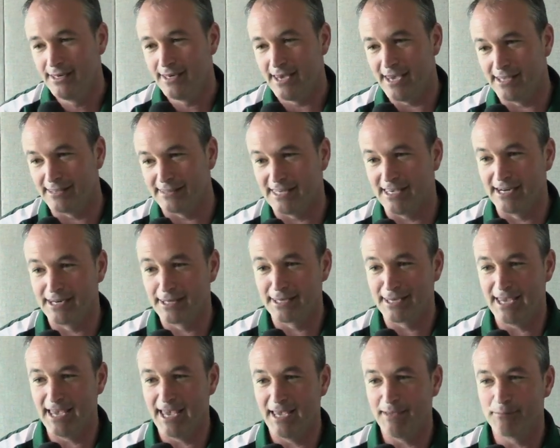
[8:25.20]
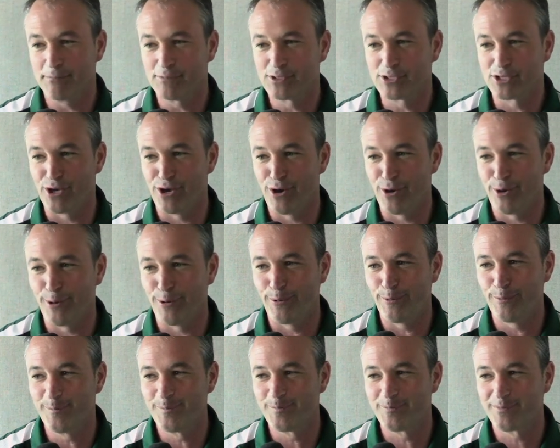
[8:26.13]
at the end of the game.
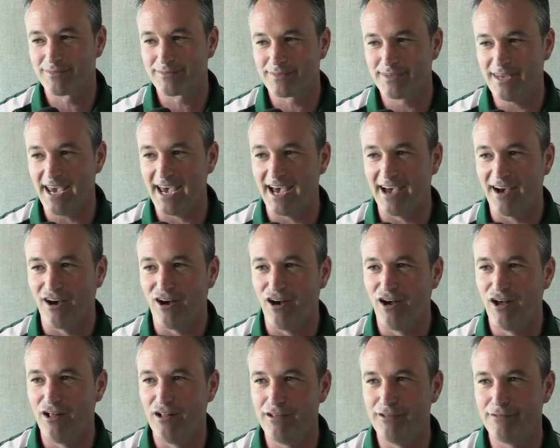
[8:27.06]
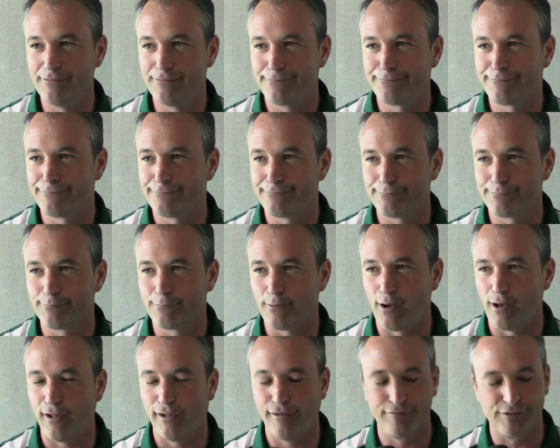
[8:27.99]
So, yeah, all of
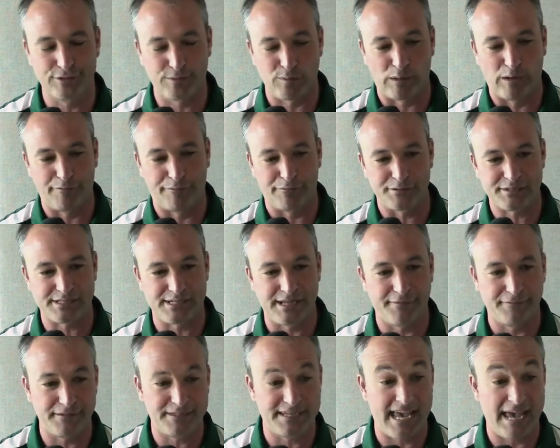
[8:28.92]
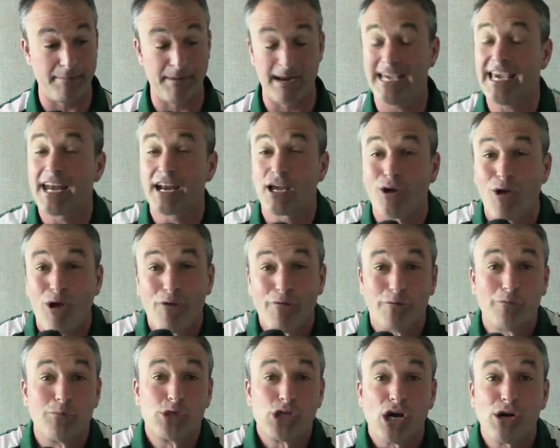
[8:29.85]
this wonderful stuff has happened. I got a call
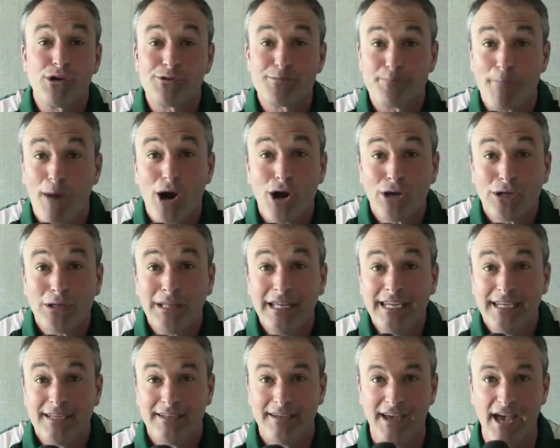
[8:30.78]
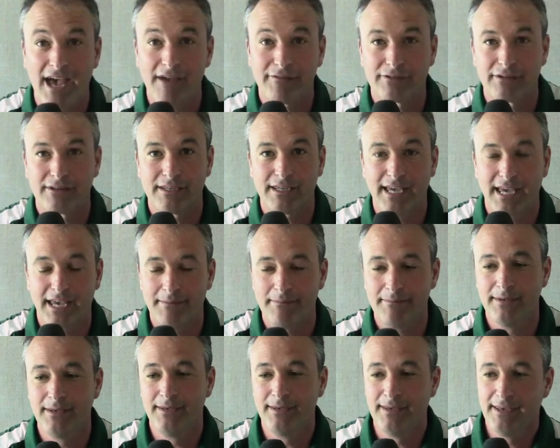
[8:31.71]
from Charles Barkley after the
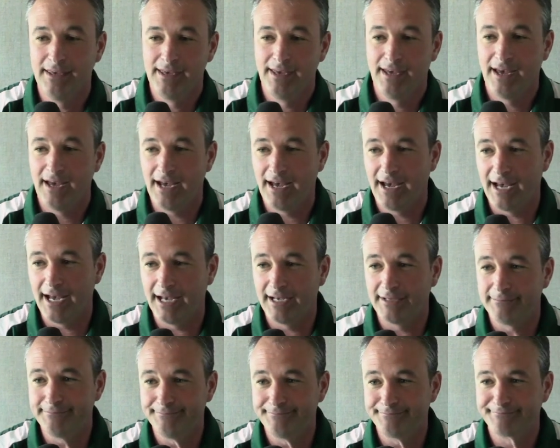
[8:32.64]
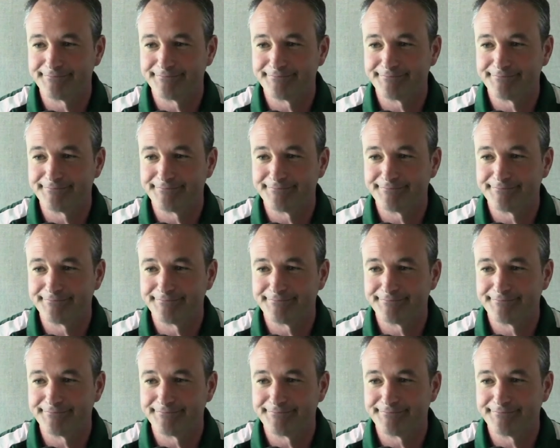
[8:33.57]
game. Yeah,